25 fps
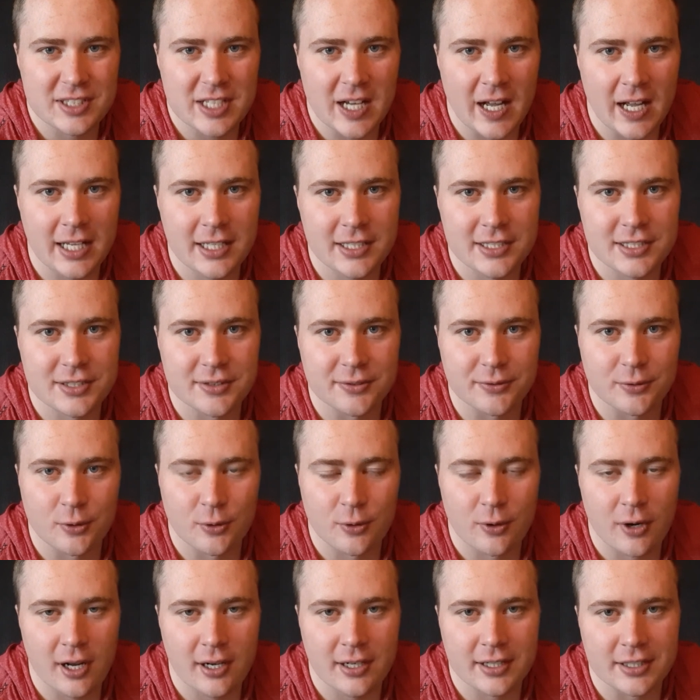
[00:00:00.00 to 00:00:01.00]
tons of
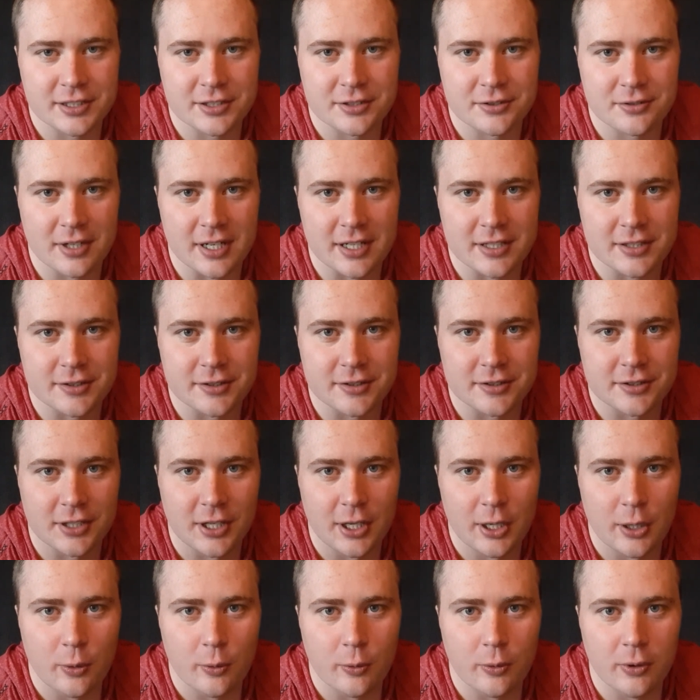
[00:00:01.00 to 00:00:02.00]
chronic stressors,
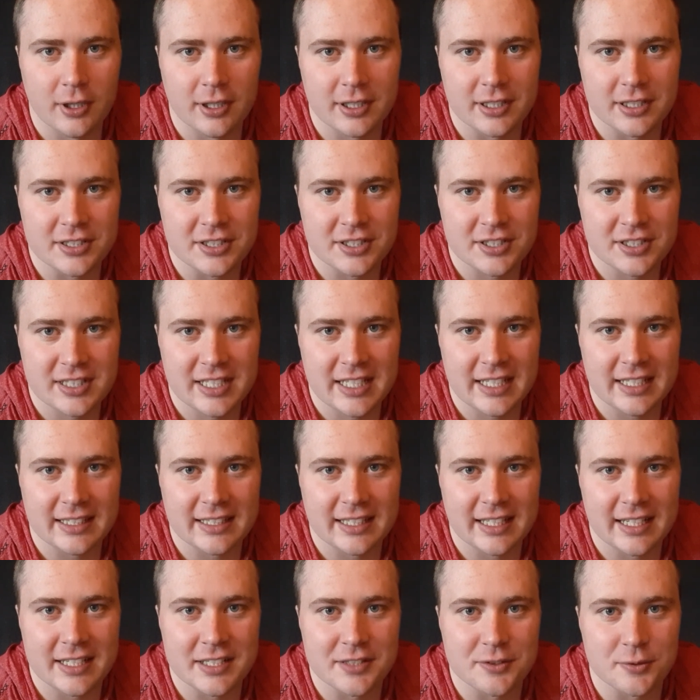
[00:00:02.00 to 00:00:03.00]
we're in a state
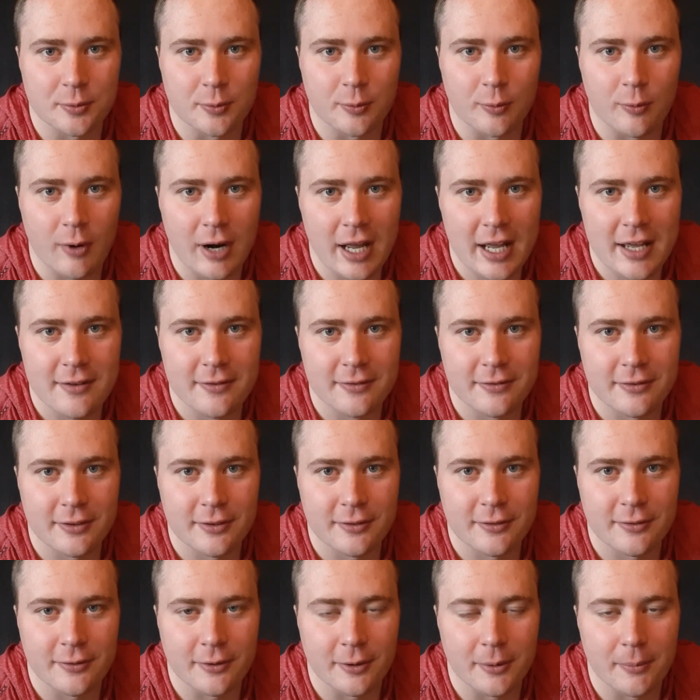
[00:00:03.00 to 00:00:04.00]
that is rife
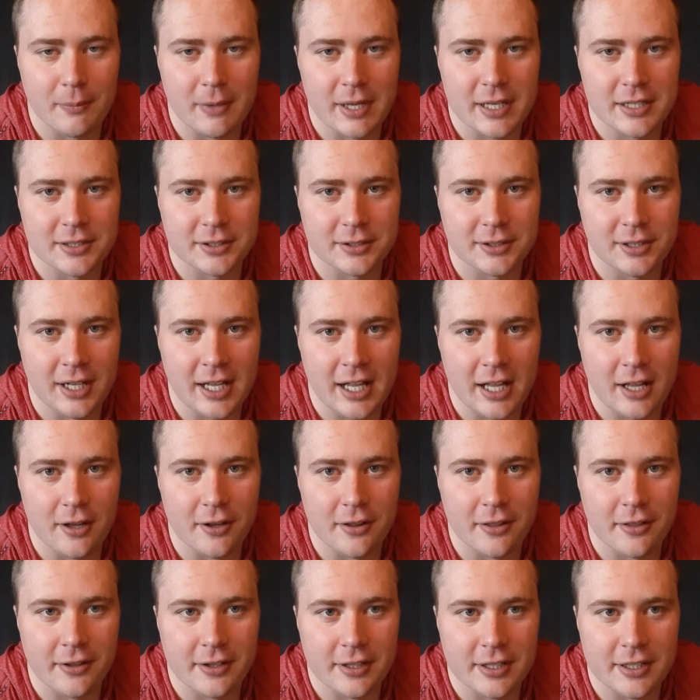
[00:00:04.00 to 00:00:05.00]
for mental
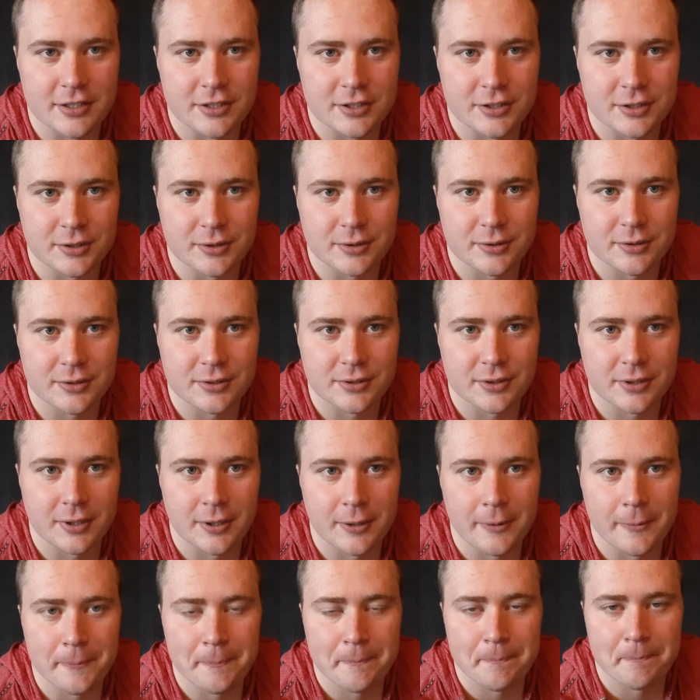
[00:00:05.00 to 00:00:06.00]
health issues.
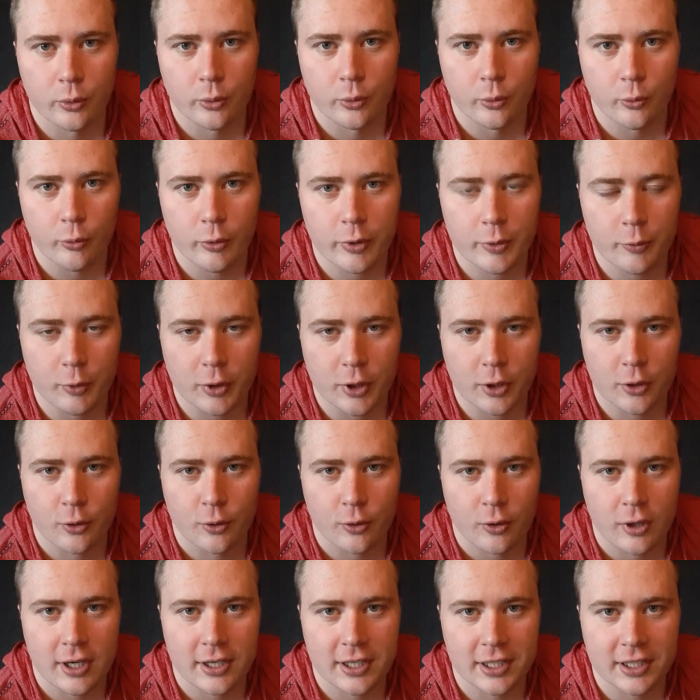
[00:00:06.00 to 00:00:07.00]
When we're
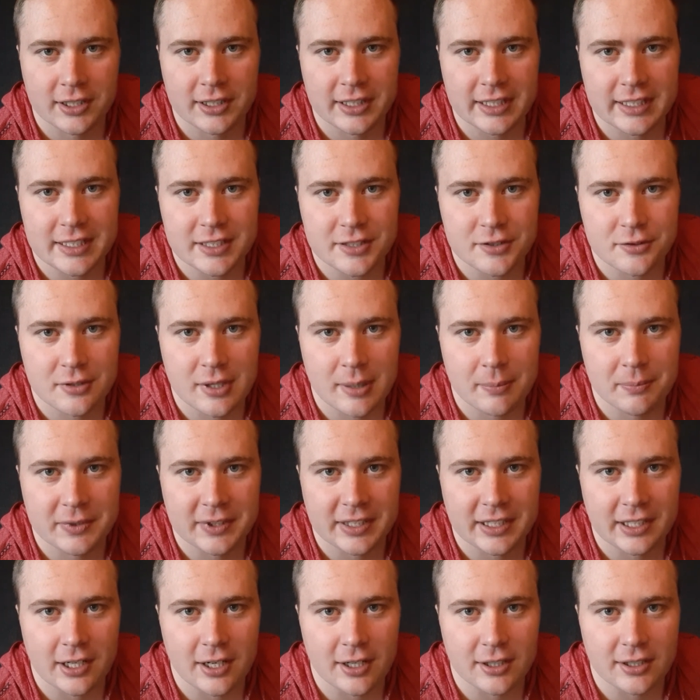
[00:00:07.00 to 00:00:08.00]
chronically
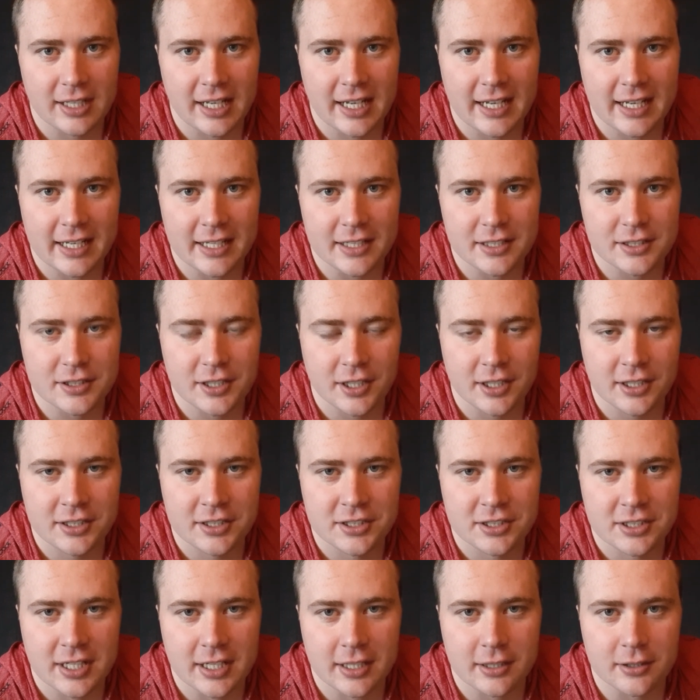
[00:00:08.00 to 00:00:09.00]
disrupting our light and dark
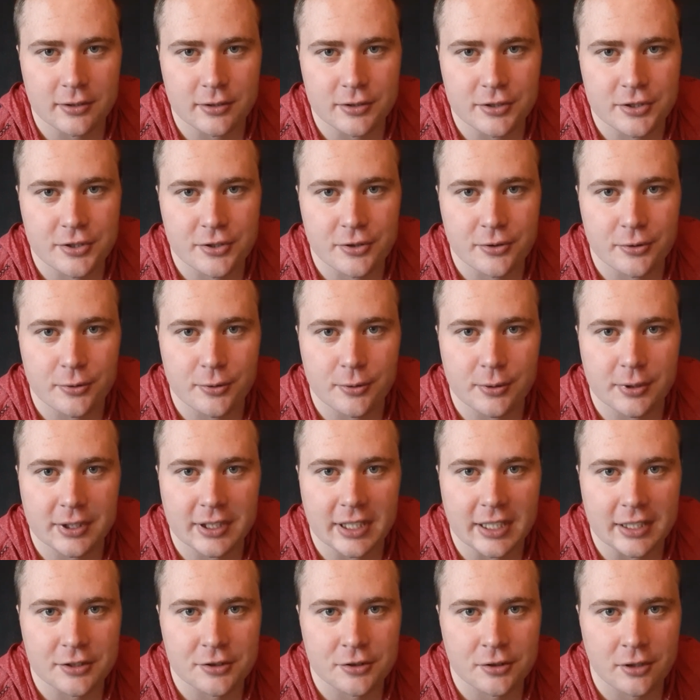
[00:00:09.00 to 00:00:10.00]
cycles through
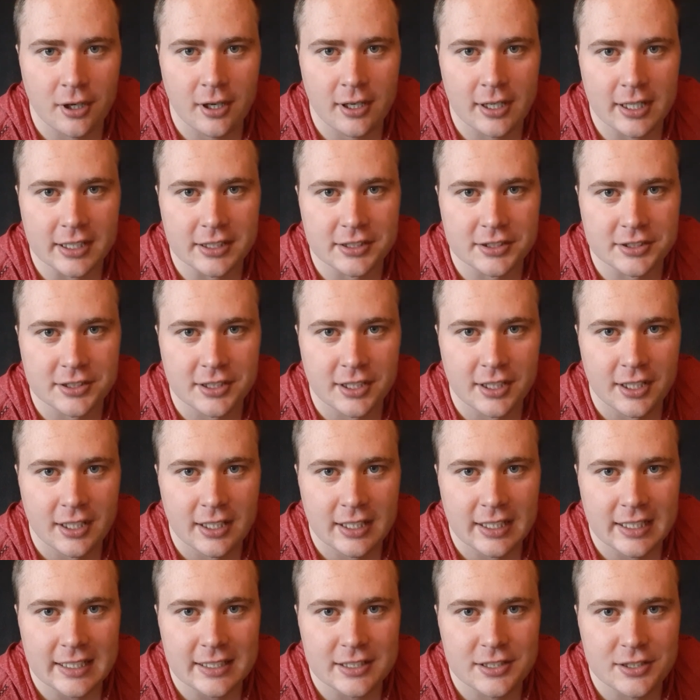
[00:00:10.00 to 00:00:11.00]
electronics,
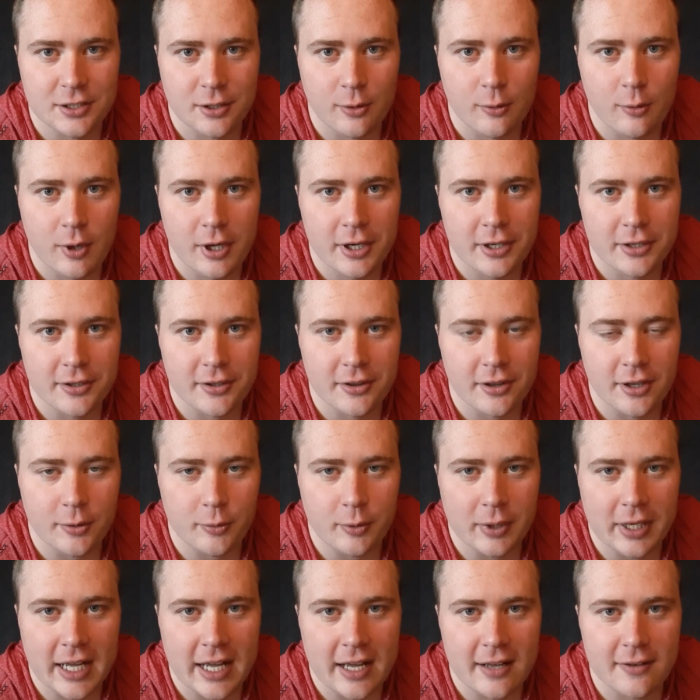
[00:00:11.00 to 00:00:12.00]
it's no wonder that
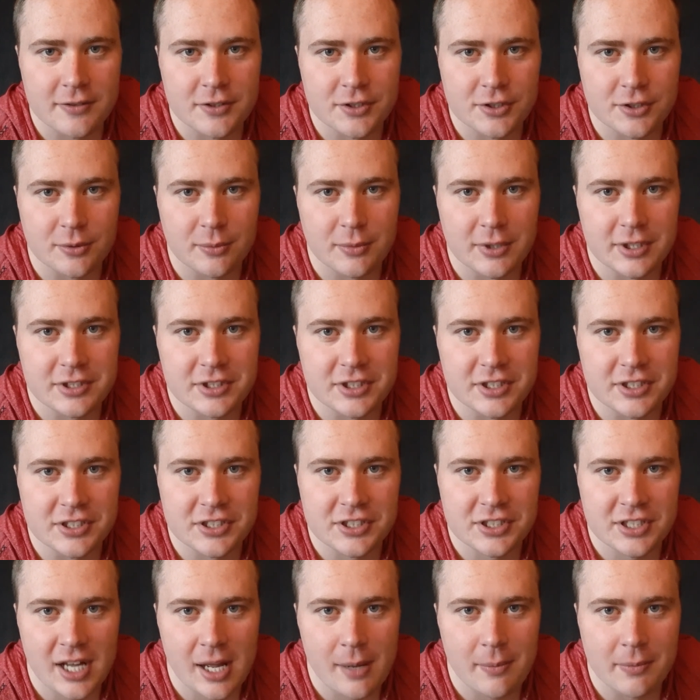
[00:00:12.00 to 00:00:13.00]
we have so much
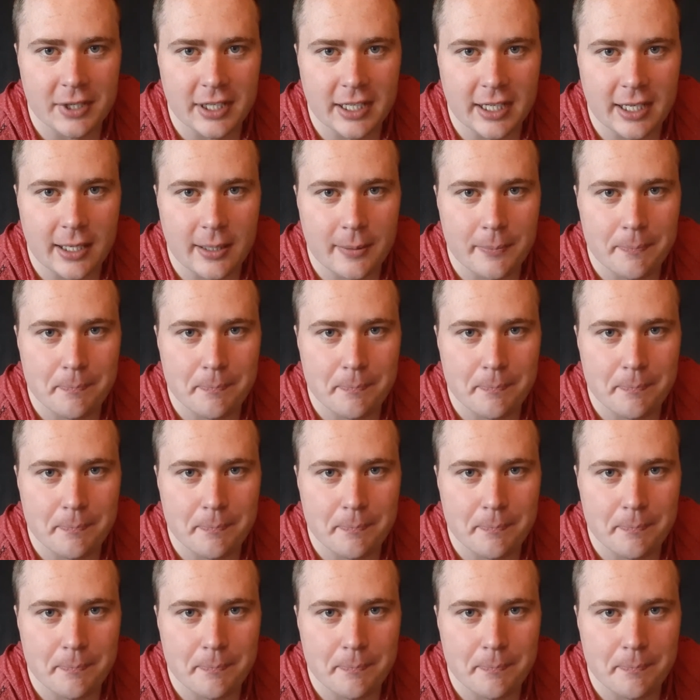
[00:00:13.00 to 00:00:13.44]
insomnia.